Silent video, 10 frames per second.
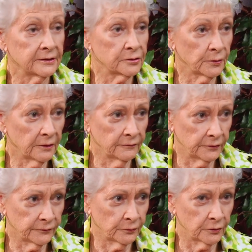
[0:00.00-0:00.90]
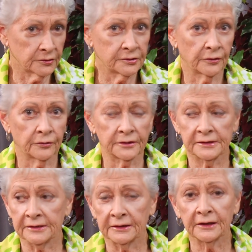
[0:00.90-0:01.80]
12 to 4. So they're
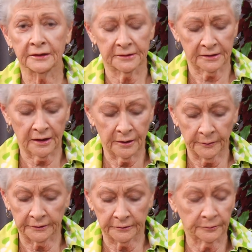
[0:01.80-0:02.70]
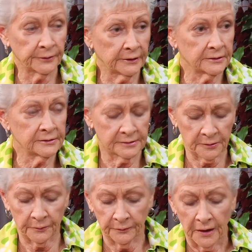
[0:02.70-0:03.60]
extending the time a little bit.
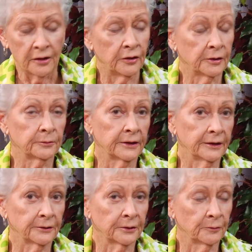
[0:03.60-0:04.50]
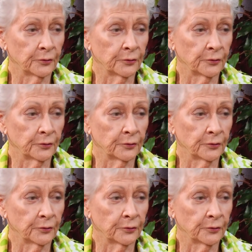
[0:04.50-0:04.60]
So you can play a little more